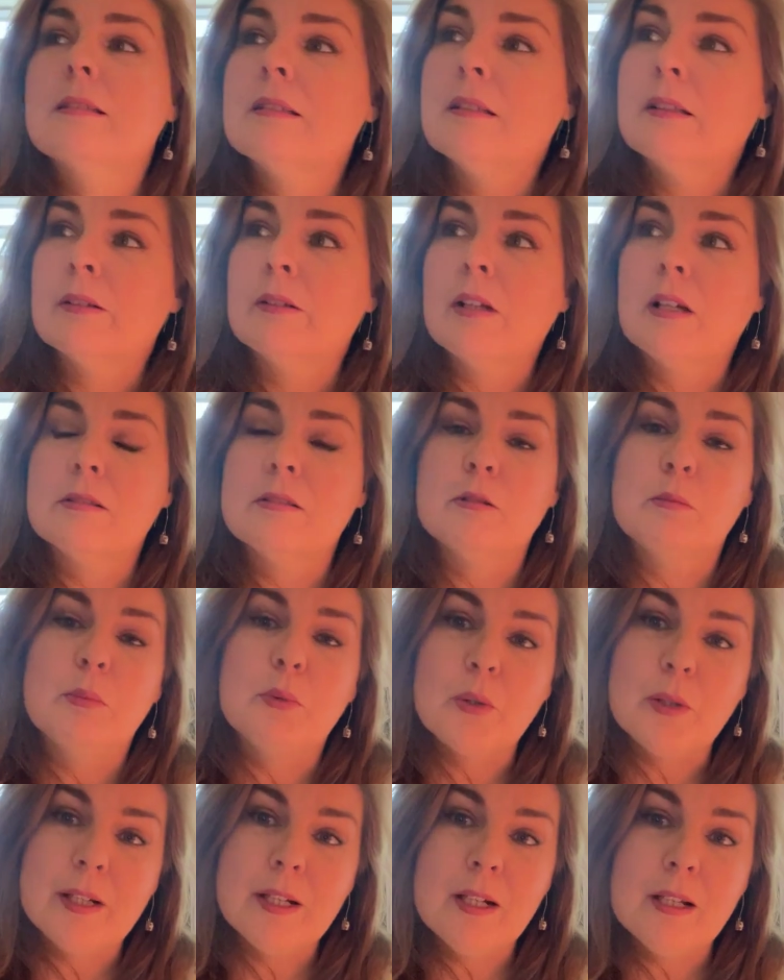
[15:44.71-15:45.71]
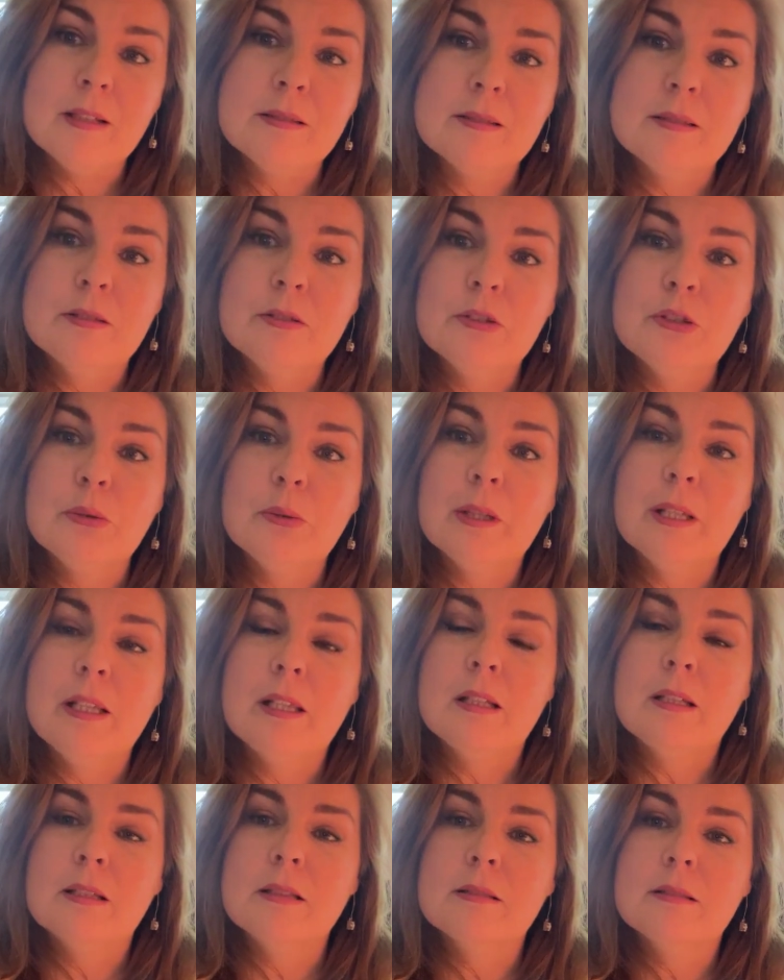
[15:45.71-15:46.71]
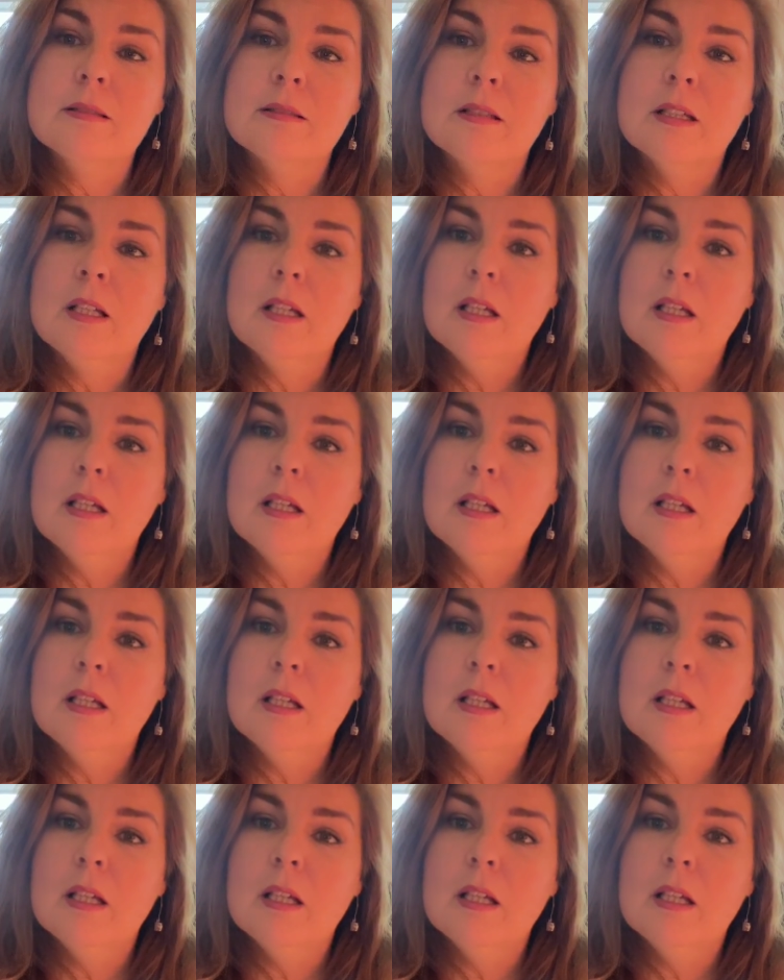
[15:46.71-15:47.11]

They're not supporting us in doing this